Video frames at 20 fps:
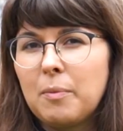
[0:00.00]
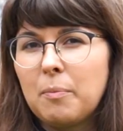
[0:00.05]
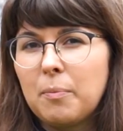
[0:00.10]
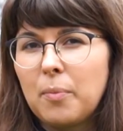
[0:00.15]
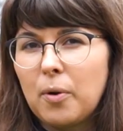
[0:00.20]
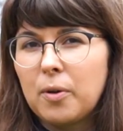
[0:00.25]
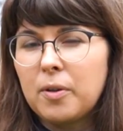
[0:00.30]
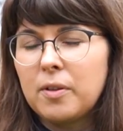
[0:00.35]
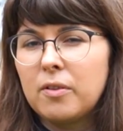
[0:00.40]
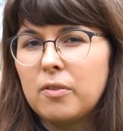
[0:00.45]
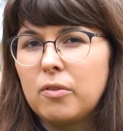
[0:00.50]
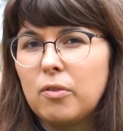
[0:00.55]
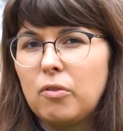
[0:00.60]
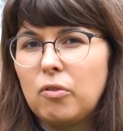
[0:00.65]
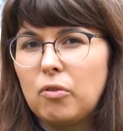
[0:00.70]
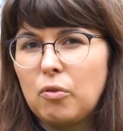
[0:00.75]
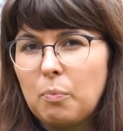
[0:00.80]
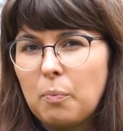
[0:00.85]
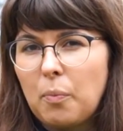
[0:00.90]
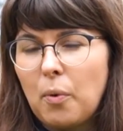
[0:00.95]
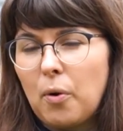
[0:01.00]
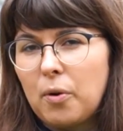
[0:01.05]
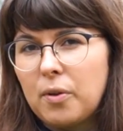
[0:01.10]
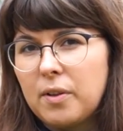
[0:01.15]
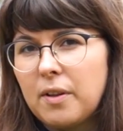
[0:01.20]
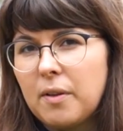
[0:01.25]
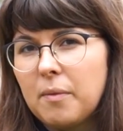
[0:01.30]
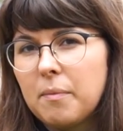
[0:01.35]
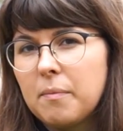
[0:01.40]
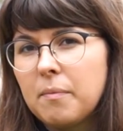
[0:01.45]
important to support
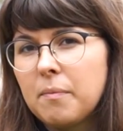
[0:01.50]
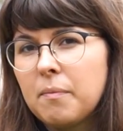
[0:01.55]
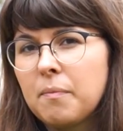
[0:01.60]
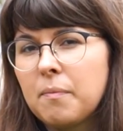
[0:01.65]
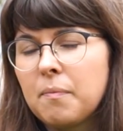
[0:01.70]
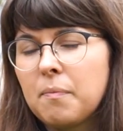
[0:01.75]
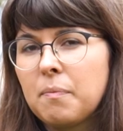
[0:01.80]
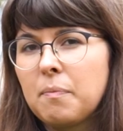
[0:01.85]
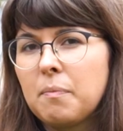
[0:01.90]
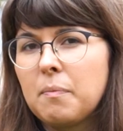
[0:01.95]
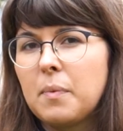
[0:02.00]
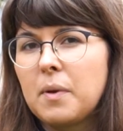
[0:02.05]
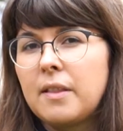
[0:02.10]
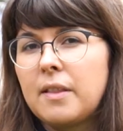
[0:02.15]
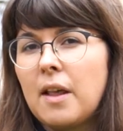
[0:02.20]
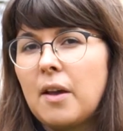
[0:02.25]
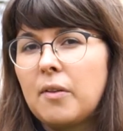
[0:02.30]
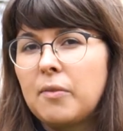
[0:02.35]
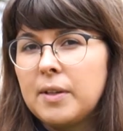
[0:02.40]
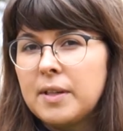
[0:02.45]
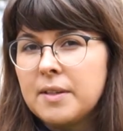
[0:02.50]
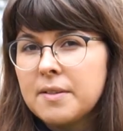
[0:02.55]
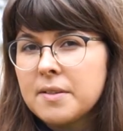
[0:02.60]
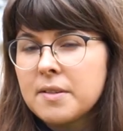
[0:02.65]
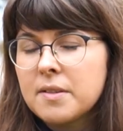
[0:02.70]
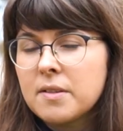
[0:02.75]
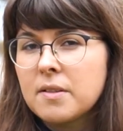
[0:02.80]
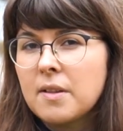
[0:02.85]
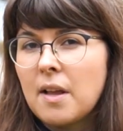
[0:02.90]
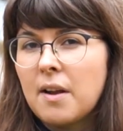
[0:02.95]
them. But
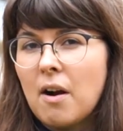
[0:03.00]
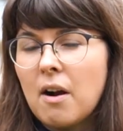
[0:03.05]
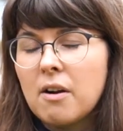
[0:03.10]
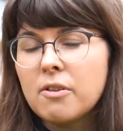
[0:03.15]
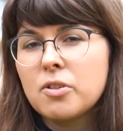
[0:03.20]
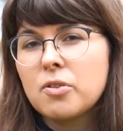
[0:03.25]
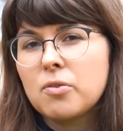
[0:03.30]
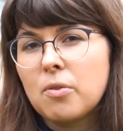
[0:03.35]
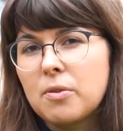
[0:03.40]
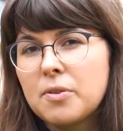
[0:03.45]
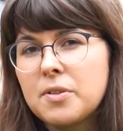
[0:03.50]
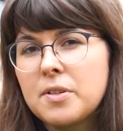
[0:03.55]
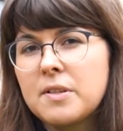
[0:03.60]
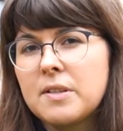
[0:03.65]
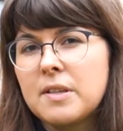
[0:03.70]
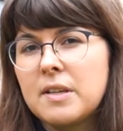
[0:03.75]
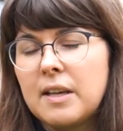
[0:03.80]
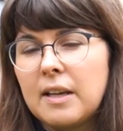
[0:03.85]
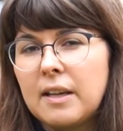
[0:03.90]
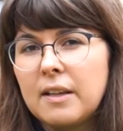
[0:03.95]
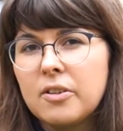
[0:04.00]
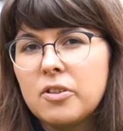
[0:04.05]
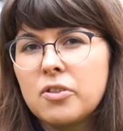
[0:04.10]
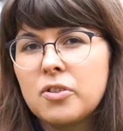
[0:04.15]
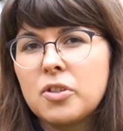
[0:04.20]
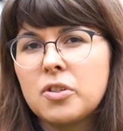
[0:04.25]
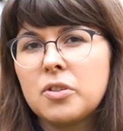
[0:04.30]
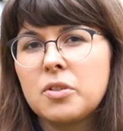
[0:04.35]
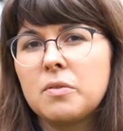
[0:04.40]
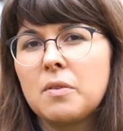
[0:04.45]
there are sources in
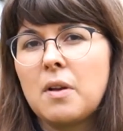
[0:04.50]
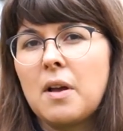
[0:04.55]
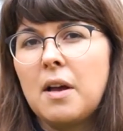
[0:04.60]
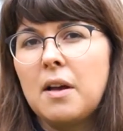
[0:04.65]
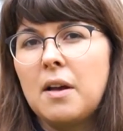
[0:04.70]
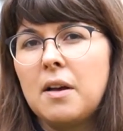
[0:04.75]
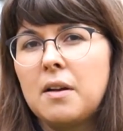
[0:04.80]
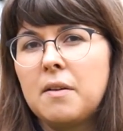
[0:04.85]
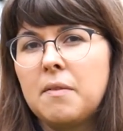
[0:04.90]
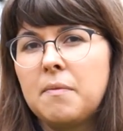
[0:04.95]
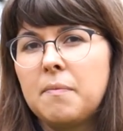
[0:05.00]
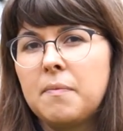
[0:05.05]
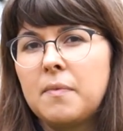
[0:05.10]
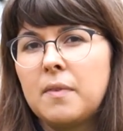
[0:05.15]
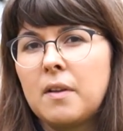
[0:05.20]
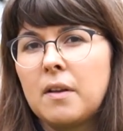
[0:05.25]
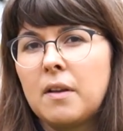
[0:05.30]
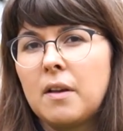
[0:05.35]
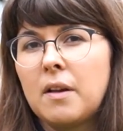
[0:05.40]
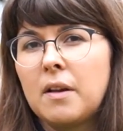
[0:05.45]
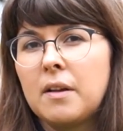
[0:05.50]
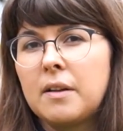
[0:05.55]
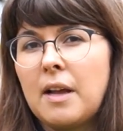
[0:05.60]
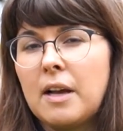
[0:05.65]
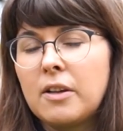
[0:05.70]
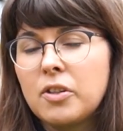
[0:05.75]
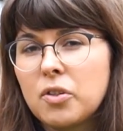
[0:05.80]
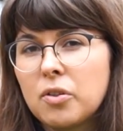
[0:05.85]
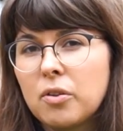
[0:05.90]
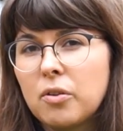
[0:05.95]
English. The
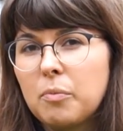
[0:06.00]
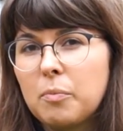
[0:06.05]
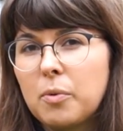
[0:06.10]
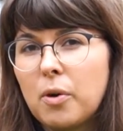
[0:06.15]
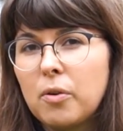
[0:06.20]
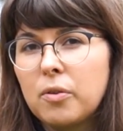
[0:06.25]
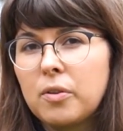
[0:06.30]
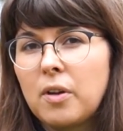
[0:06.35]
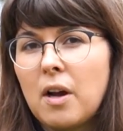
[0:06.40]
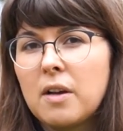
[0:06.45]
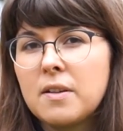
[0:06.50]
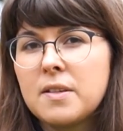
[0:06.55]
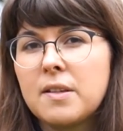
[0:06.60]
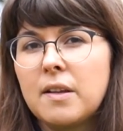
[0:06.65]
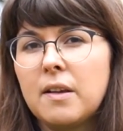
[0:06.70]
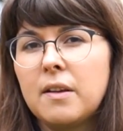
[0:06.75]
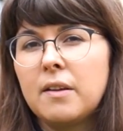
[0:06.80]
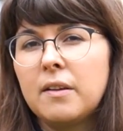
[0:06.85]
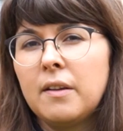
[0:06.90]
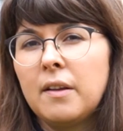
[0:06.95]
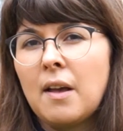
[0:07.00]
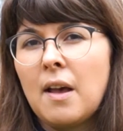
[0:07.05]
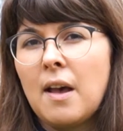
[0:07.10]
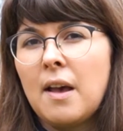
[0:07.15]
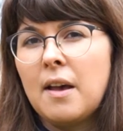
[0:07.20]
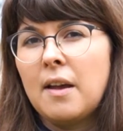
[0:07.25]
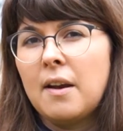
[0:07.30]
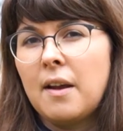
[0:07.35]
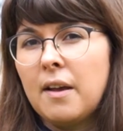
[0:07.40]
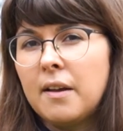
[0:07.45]
national broadcaster,
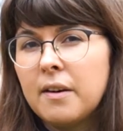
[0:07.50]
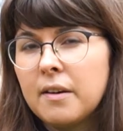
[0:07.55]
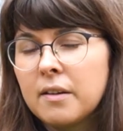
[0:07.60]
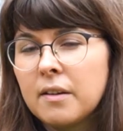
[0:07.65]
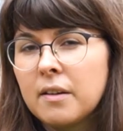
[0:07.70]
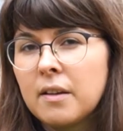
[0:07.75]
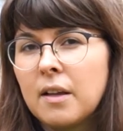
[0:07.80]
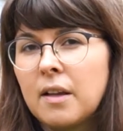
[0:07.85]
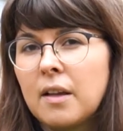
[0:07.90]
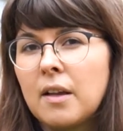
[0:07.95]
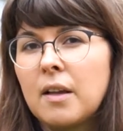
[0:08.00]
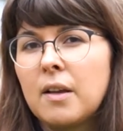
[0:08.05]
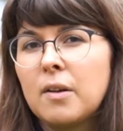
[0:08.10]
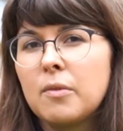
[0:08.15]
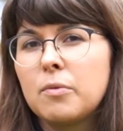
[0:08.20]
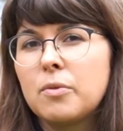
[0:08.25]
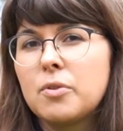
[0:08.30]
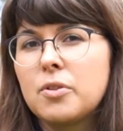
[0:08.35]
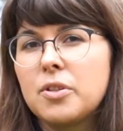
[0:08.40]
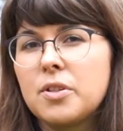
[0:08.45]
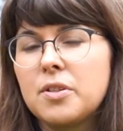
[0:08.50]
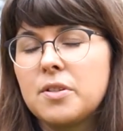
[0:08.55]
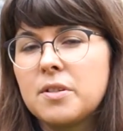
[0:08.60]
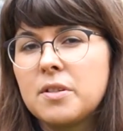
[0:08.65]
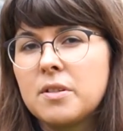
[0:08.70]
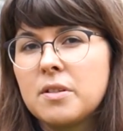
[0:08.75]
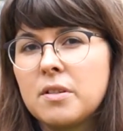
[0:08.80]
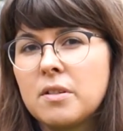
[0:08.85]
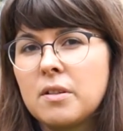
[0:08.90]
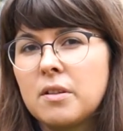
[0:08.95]
ERR, which
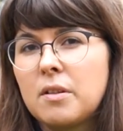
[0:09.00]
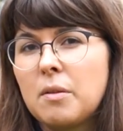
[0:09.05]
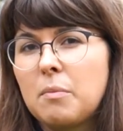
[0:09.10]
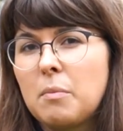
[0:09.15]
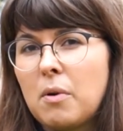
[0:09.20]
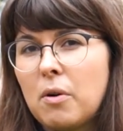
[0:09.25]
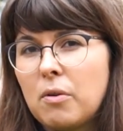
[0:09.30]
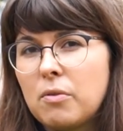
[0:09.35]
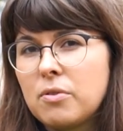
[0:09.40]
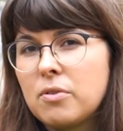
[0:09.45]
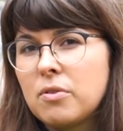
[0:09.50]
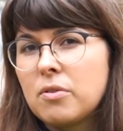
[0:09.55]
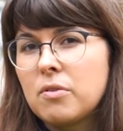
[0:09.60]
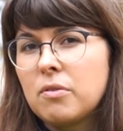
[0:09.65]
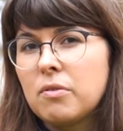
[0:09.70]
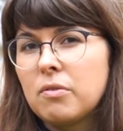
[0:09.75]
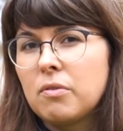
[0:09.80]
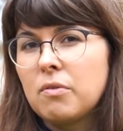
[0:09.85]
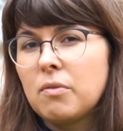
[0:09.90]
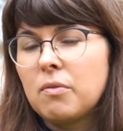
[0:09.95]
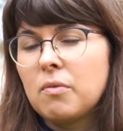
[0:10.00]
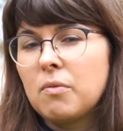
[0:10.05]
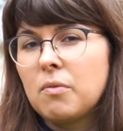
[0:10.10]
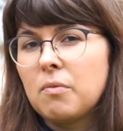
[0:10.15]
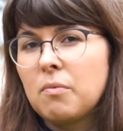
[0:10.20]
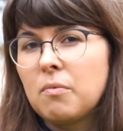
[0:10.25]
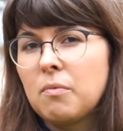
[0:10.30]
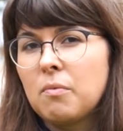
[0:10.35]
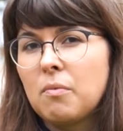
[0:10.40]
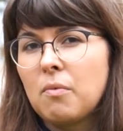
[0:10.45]
is the most
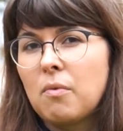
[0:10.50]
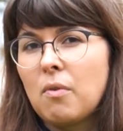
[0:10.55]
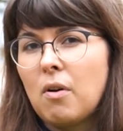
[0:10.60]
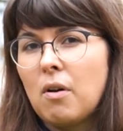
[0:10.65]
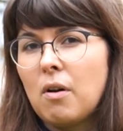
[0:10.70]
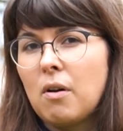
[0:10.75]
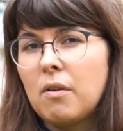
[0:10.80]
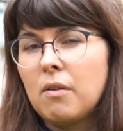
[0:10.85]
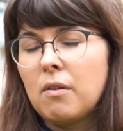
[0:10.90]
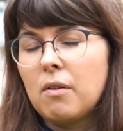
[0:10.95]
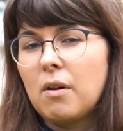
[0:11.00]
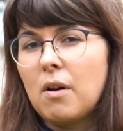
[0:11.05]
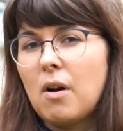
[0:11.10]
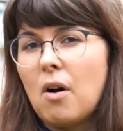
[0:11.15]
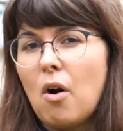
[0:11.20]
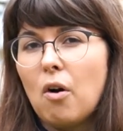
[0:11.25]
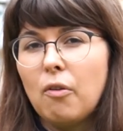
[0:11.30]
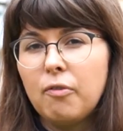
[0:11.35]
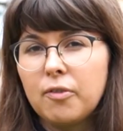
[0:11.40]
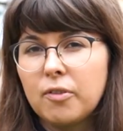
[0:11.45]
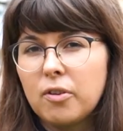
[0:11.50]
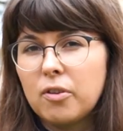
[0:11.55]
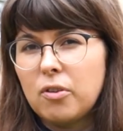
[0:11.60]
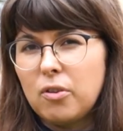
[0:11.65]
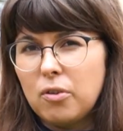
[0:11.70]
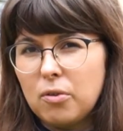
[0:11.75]
often